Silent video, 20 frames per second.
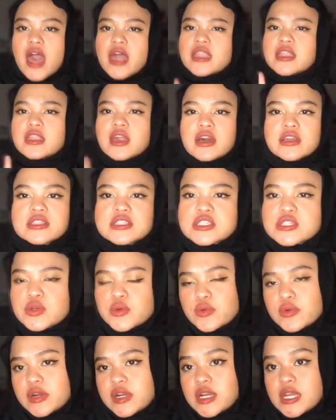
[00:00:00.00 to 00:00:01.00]
Not to
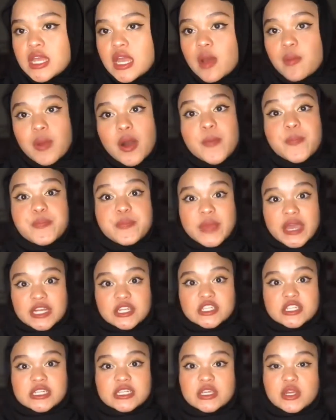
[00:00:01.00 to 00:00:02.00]
worry about
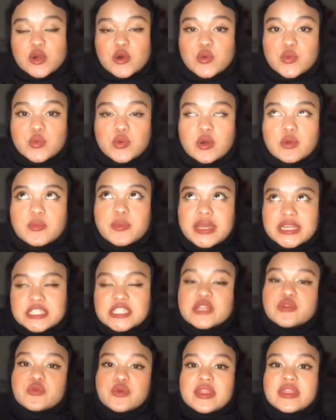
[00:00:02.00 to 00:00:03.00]
matching
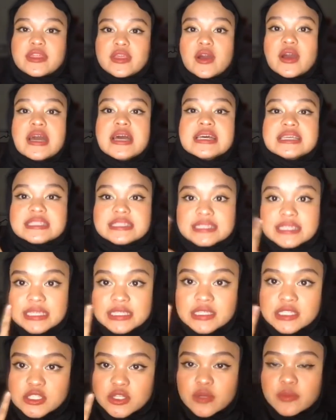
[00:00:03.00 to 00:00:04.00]
with your
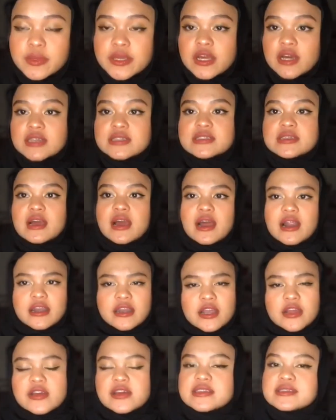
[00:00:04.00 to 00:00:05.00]
skin tone, because
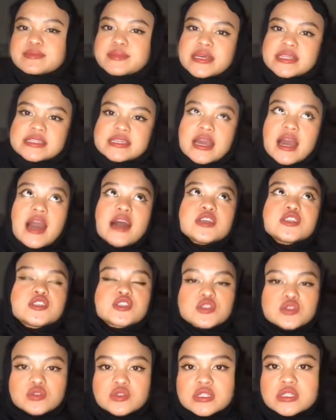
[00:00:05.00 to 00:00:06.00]
Carya Cosmetic are
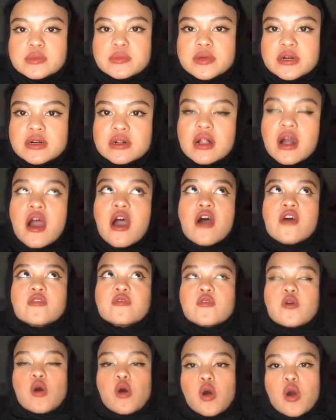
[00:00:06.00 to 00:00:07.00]
suitable
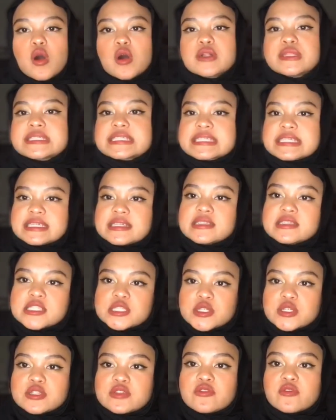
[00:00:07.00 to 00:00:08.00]
for all skin
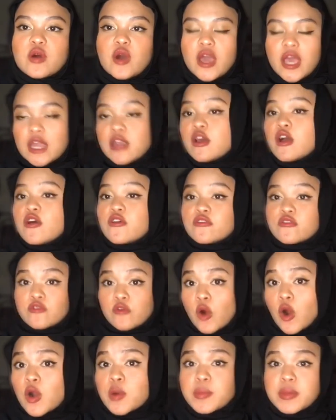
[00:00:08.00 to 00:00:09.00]
tones and
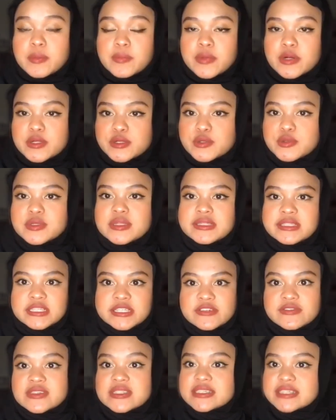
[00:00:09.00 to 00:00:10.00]
for people who
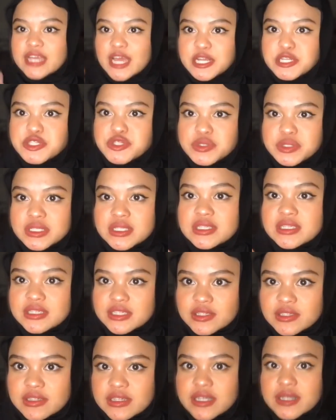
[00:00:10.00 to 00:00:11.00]
love natural
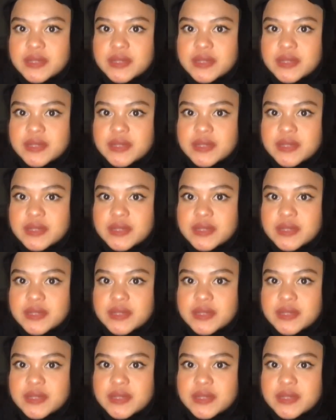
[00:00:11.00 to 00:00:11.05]
look.